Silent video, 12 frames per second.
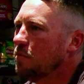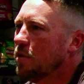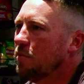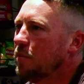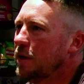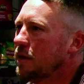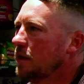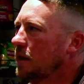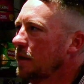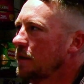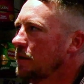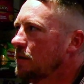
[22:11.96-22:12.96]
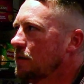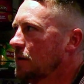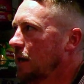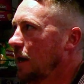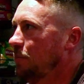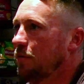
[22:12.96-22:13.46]
me one bit. Like,
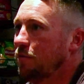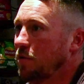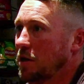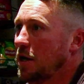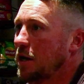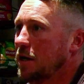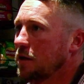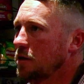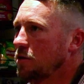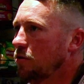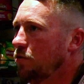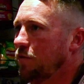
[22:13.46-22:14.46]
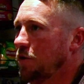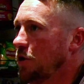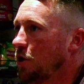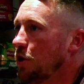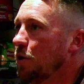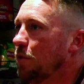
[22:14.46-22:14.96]
it's happened for years. It's
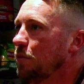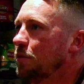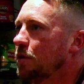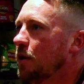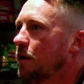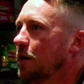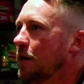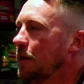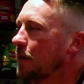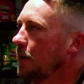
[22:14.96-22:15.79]
nothing new. Do you know what I mean?